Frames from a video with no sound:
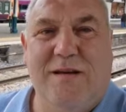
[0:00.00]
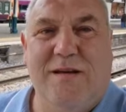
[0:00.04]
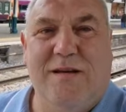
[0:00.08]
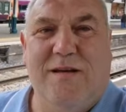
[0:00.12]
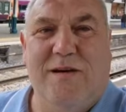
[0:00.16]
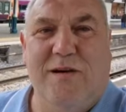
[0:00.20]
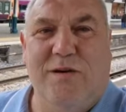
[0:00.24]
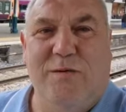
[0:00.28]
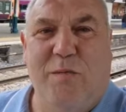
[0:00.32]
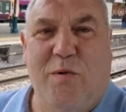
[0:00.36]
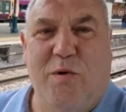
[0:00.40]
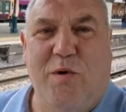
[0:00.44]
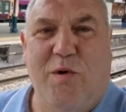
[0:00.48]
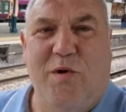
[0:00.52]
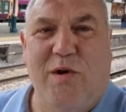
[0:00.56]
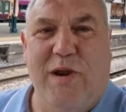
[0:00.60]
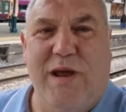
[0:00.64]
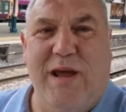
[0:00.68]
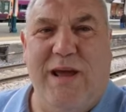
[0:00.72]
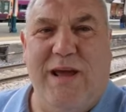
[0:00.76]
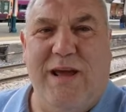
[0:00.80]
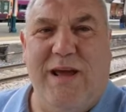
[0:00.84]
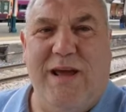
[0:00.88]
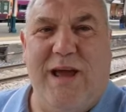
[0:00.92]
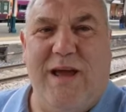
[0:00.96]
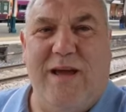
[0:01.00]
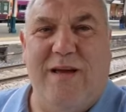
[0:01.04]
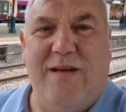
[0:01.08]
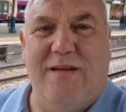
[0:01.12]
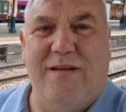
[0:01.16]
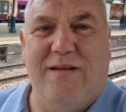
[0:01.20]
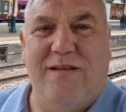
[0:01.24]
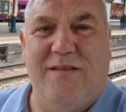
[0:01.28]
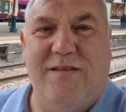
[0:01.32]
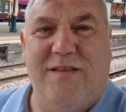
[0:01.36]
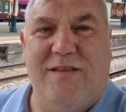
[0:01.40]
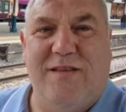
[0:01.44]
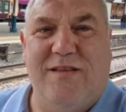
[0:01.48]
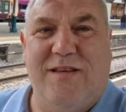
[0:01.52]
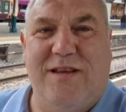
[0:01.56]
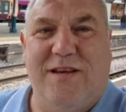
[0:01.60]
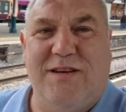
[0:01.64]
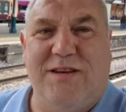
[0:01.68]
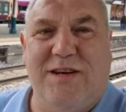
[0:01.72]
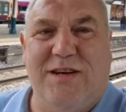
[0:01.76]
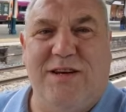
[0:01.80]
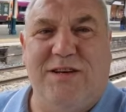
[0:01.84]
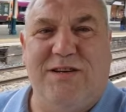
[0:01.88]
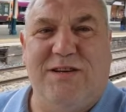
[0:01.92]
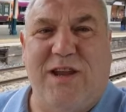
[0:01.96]
Good morning.
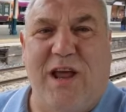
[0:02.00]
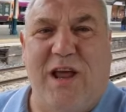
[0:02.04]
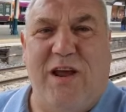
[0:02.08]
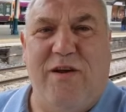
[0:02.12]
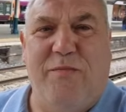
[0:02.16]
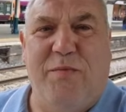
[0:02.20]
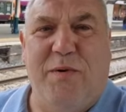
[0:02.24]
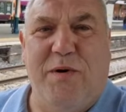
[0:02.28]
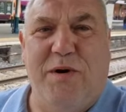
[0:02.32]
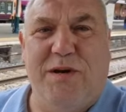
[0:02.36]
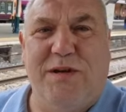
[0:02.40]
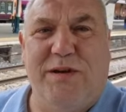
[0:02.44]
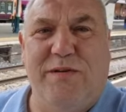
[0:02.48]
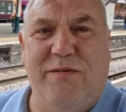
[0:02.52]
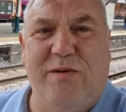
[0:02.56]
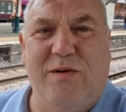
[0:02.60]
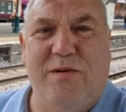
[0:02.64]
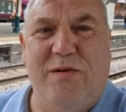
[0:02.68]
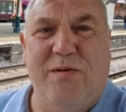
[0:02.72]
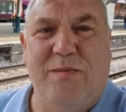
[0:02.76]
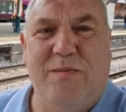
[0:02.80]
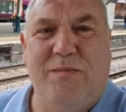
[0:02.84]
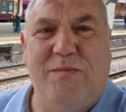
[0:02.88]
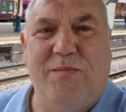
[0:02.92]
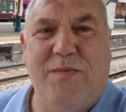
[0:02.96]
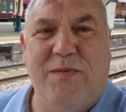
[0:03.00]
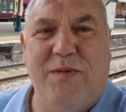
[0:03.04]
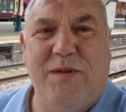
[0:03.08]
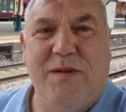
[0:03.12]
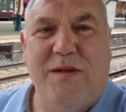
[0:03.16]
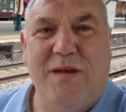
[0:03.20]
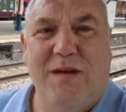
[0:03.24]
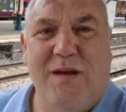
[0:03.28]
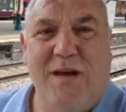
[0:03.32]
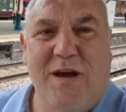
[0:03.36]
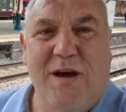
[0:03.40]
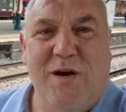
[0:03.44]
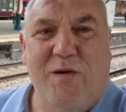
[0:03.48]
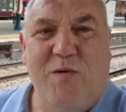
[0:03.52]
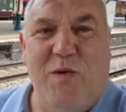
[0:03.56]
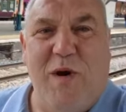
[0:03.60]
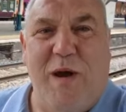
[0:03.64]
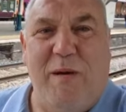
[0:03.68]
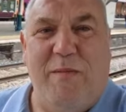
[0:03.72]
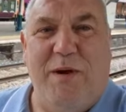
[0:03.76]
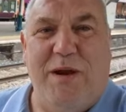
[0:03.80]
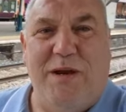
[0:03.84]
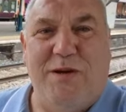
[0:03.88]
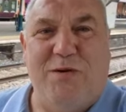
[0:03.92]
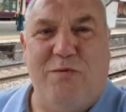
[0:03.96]
This is Dave Percival,
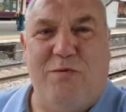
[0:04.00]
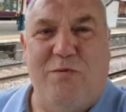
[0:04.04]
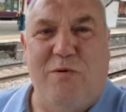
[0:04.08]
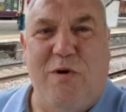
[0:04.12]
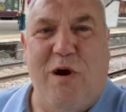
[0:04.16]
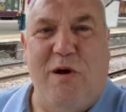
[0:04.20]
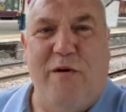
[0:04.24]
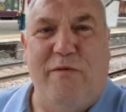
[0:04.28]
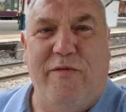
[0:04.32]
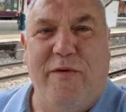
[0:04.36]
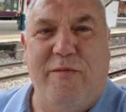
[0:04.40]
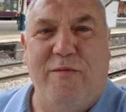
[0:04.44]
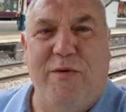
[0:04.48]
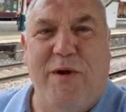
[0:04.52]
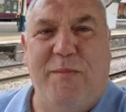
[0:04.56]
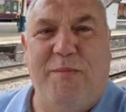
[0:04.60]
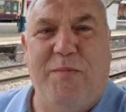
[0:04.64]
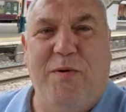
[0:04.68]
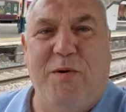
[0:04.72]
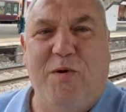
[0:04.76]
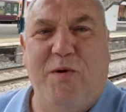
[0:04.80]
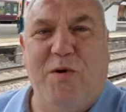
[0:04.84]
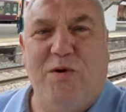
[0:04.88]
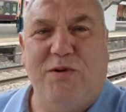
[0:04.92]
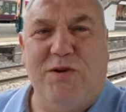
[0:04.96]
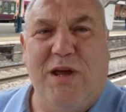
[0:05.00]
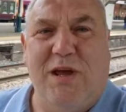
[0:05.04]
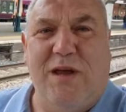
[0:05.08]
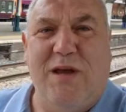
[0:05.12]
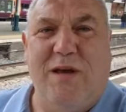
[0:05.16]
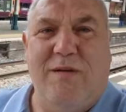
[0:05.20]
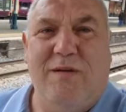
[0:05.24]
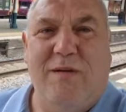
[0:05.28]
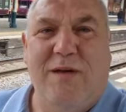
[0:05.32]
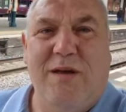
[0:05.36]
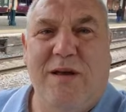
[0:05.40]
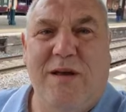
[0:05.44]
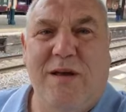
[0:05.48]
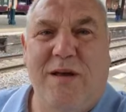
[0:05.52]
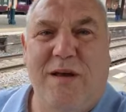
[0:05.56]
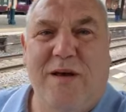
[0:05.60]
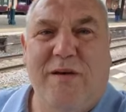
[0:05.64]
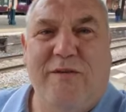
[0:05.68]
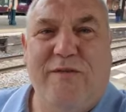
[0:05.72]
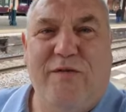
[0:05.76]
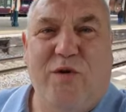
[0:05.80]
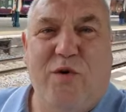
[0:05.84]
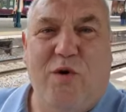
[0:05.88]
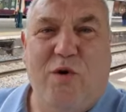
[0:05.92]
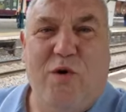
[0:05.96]
Webby's roving reporter
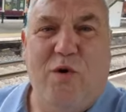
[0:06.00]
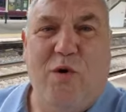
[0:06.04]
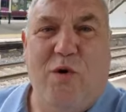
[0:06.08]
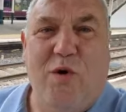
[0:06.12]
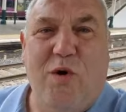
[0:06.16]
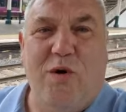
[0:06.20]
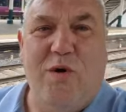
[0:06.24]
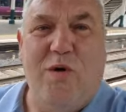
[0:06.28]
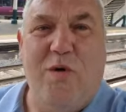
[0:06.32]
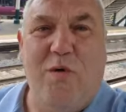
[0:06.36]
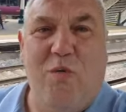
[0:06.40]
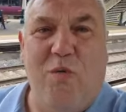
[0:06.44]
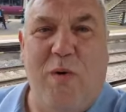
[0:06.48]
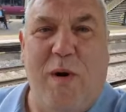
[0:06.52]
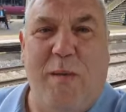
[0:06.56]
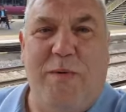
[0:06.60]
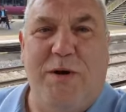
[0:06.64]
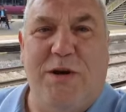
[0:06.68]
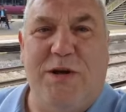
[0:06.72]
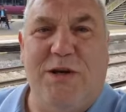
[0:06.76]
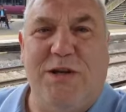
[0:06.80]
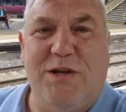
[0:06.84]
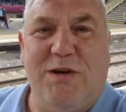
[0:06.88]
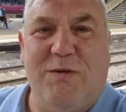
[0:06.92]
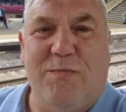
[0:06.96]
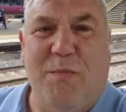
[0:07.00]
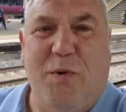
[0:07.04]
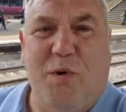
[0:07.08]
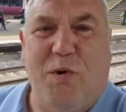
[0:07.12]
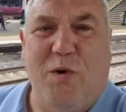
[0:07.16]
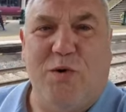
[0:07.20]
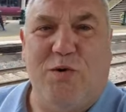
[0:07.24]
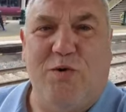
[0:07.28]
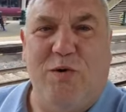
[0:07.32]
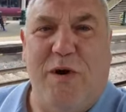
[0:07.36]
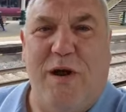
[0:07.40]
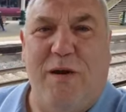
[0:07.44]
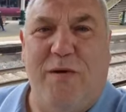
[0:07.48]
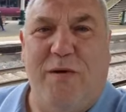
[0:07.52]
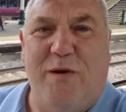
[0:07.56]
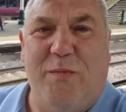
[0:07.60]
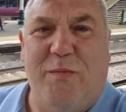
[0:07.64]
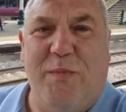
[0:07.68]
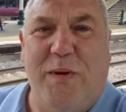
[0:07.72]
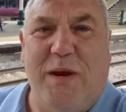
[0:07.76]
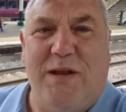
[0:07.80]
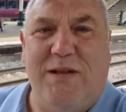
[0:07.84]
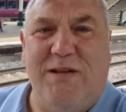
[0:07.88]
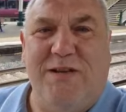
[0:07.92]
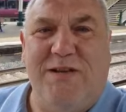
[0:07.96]
for Webby's Sports
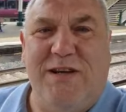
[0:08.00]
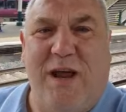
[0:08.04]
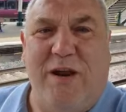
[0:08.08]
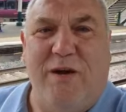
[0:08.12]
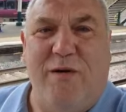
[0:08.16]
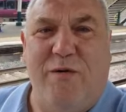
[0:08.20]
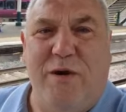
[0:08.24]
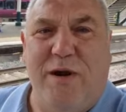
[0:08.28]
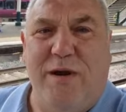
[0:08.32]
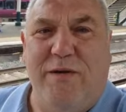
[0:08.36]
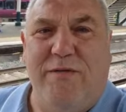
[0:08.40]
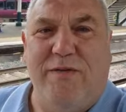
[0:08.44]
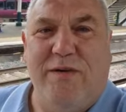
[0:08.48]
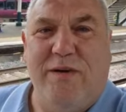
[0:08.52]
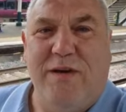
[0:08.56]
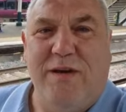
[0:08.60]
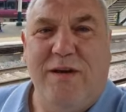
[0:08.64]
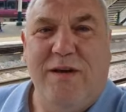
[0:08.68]
Roundup in Tenerife.